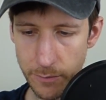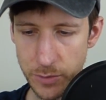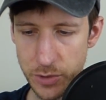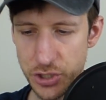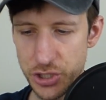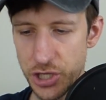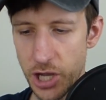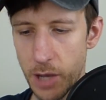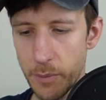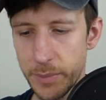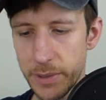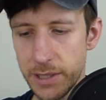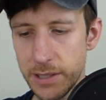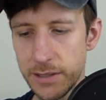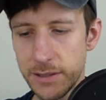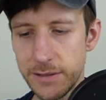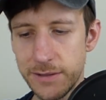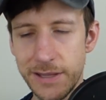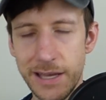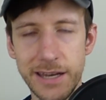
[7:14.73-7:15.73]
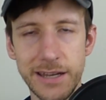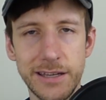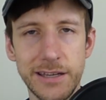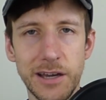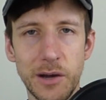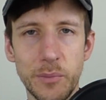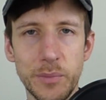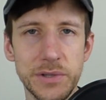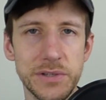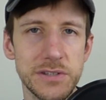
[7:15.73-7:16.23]
Shopping, that
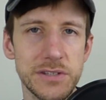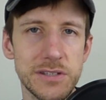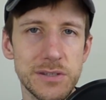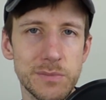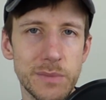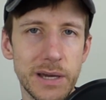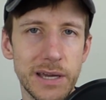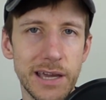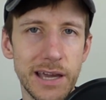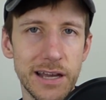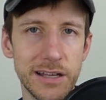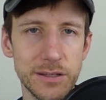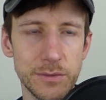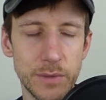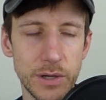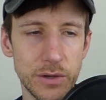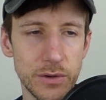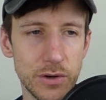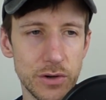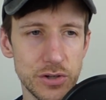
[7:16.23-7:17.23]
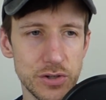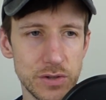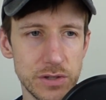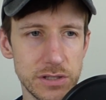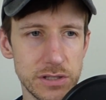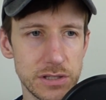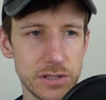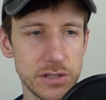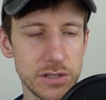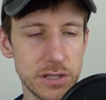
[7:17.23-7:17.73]
encompasses my gas and my
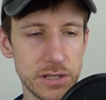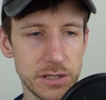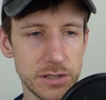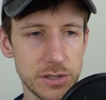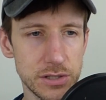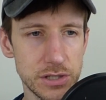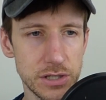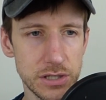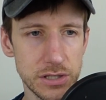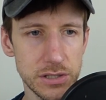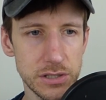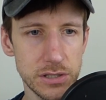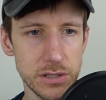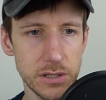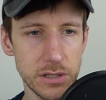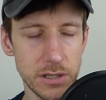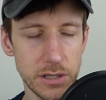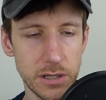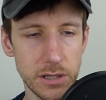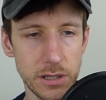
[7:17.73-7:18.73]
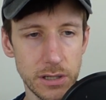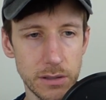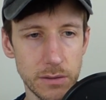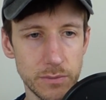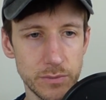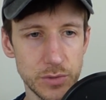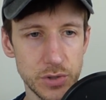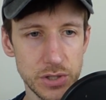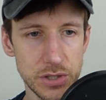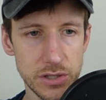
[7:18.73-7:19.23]
groceries. It's just
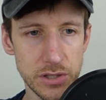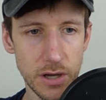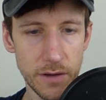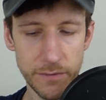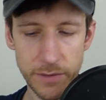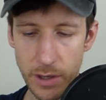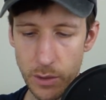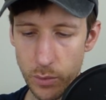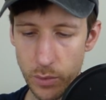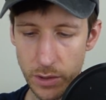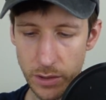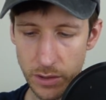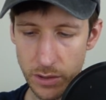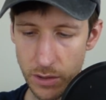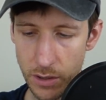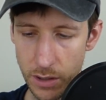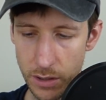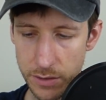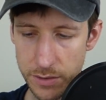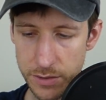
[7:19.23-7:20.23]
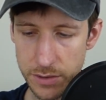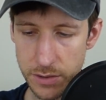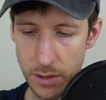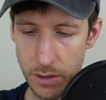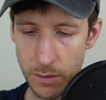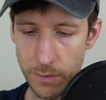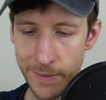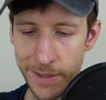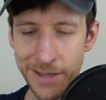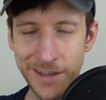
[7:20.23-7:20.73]
off that one card.
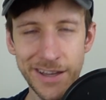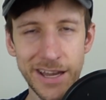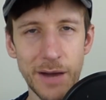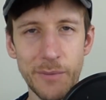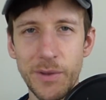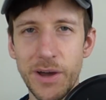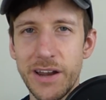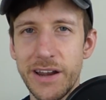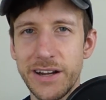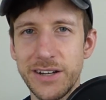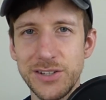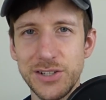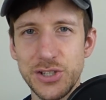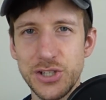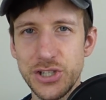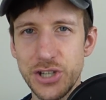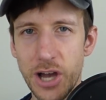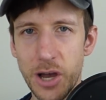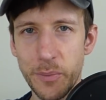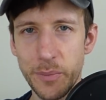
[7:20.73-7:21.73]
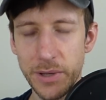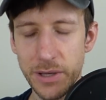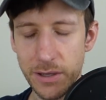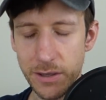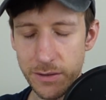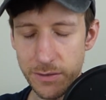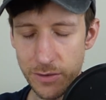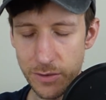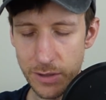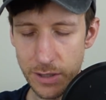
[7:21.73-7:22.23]
So I'm not actually
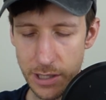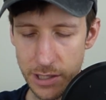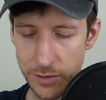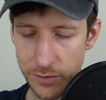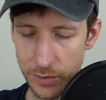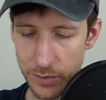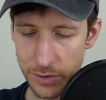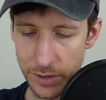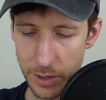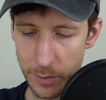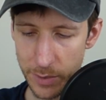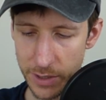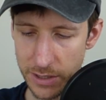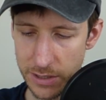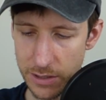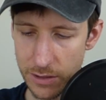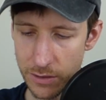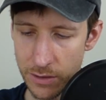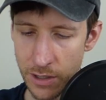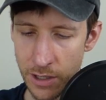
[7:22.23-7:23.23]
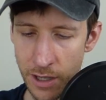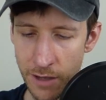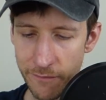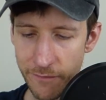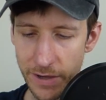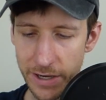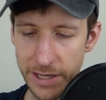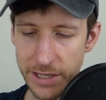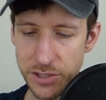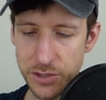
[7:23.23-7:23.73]
shopping. Okay, so it's not a big deal.
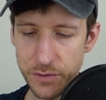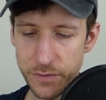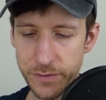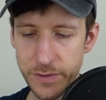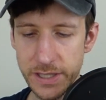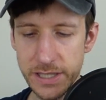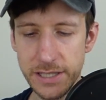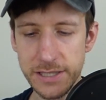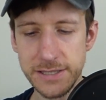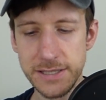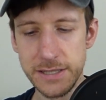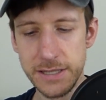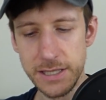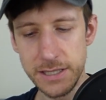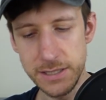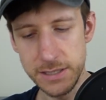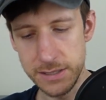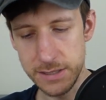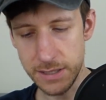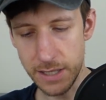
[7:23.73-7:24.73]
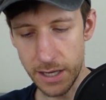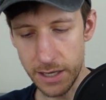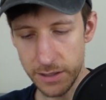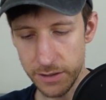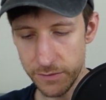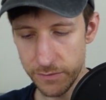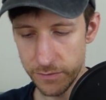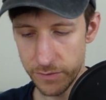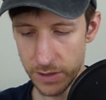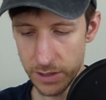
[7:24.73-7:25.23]
Financial fees. This is
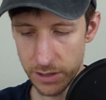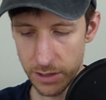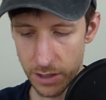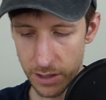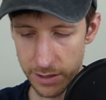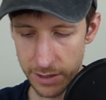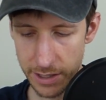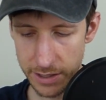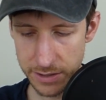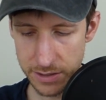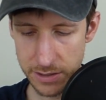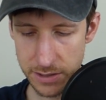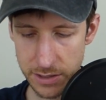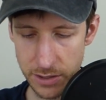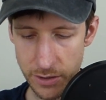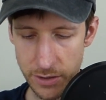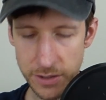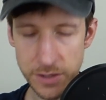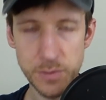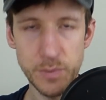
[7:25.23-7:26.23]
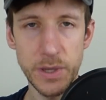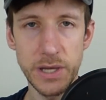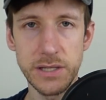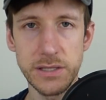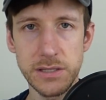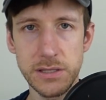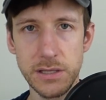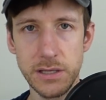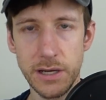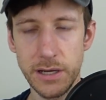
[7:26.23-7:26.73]
kind of an unnecessary
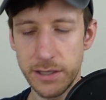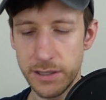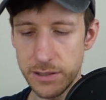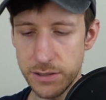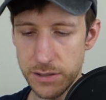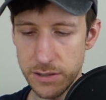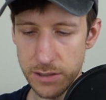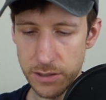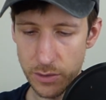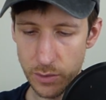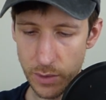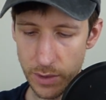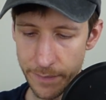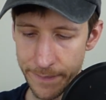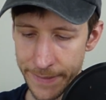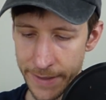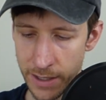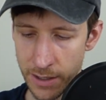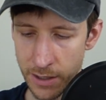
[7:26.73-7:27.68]
expense that I need to deal with.